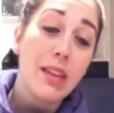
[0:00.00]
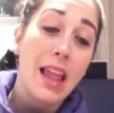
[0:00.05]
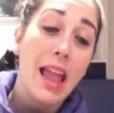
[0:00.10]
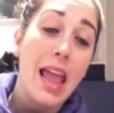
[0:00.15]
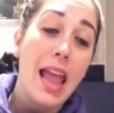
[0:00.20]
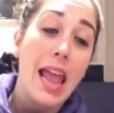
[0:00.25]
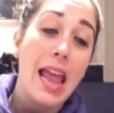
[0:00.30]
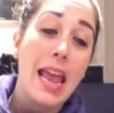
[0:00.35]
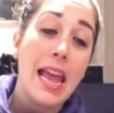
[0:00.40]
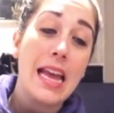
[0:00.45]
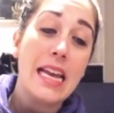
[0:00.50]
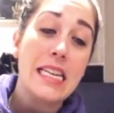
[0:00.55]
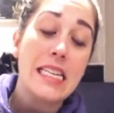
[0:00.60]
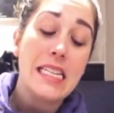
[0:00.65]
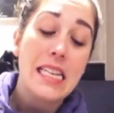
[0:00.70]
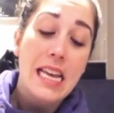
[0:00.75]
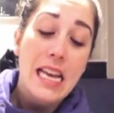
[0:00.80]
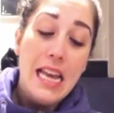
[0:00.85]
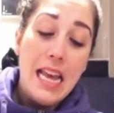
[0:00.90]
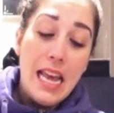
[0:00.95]

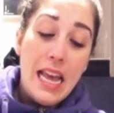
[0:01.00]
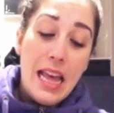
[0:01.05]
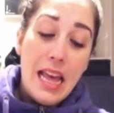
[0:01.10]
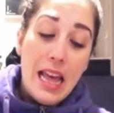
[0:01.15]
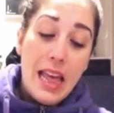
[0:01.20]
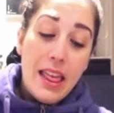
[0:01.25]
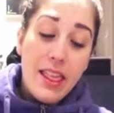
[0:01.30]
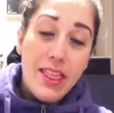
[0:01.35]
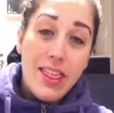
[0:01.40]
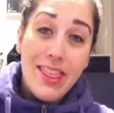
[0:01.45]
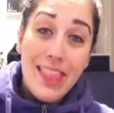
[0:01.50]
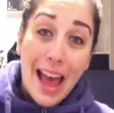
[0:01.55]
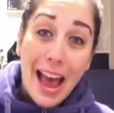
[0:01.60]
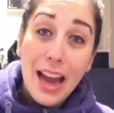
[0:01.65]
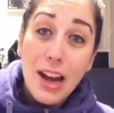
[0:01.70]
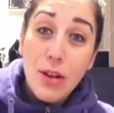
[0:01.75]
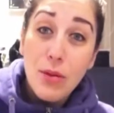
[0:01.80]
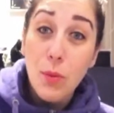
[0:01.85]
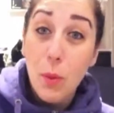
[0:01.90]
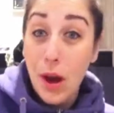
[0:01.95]
And
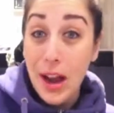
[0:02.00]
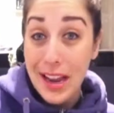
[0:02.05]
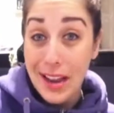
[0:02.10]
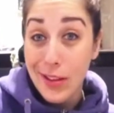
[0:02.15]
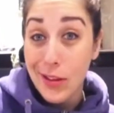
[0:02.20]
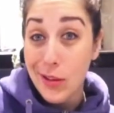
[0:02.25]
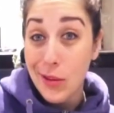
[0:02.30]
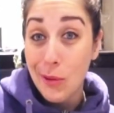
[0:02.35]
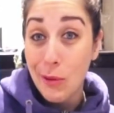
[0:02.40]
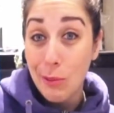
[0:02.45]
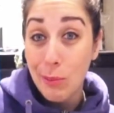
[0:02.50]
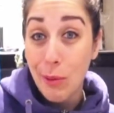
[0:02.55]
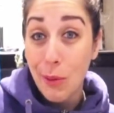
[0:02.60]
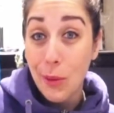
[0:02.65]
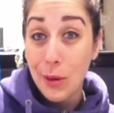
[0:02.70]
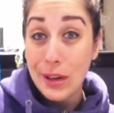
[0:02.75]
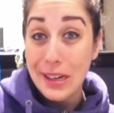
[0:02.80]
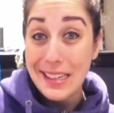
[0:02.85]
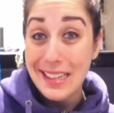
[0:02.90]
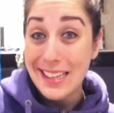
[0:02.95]
that is why it's so
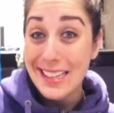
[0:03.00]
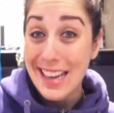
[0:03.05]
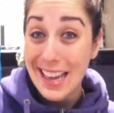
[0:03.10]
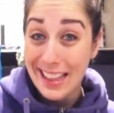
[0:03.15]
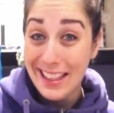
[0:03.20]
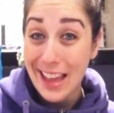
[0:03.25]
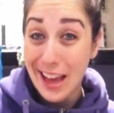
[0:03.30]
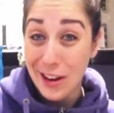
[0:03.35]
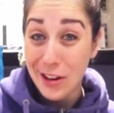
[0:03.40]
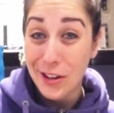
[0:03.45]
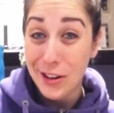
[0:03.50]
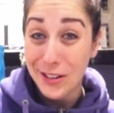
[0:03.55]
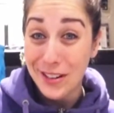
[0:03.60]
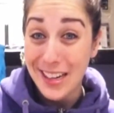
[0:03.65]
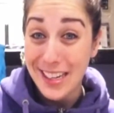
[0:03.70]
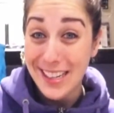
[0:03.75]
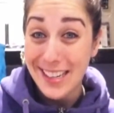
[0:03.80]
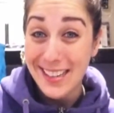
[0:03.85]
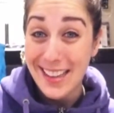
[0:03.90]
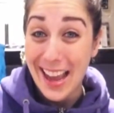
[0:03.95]
important to take that
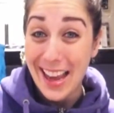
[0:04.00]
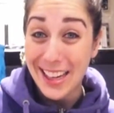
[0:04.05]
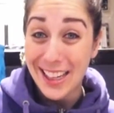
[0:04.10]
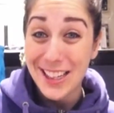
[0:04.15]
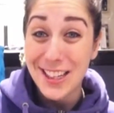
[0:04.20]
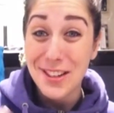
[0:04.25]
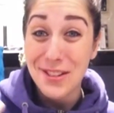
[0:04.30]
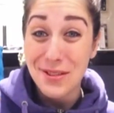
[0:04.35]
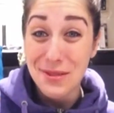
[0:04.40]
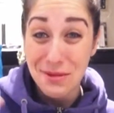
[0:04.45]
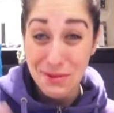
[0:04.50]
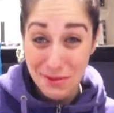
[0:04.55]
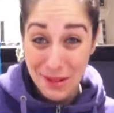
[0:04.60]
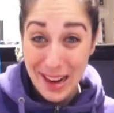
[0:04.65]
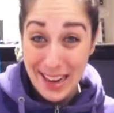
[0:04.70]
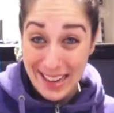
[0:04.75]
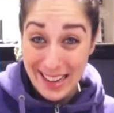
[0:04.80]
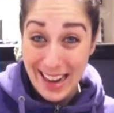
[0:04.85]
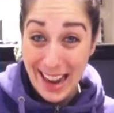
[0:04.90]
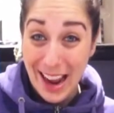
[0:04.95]
courageous action
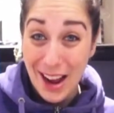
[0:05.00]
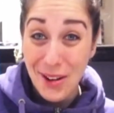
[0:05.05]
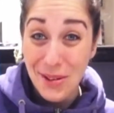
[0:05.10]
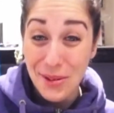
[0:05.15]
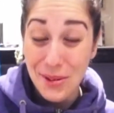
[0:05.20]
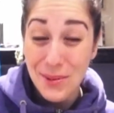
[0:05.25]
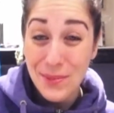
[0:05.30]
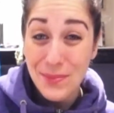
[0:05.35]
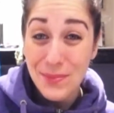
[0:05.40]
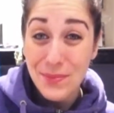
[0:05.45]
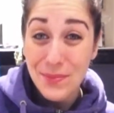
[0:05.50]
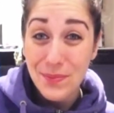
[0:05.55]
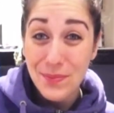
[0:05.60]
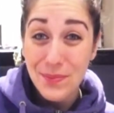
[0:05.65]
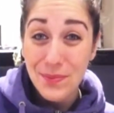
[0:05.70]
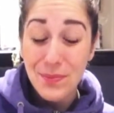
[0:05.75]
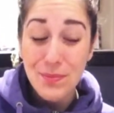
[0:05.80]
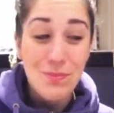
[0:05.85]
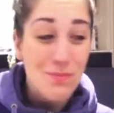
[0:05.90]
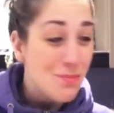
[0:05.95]
right now.
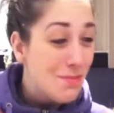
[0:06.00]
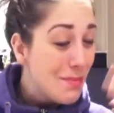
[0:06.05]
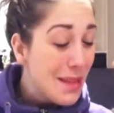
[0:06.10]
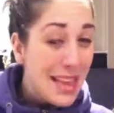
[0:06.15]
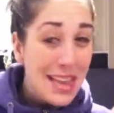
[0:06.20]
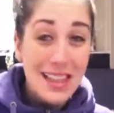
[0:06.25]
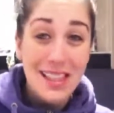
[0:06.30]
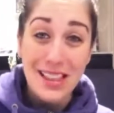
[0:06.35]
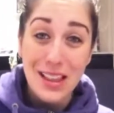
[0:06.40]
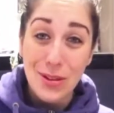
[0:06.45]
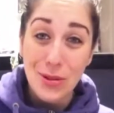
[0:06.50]
Make these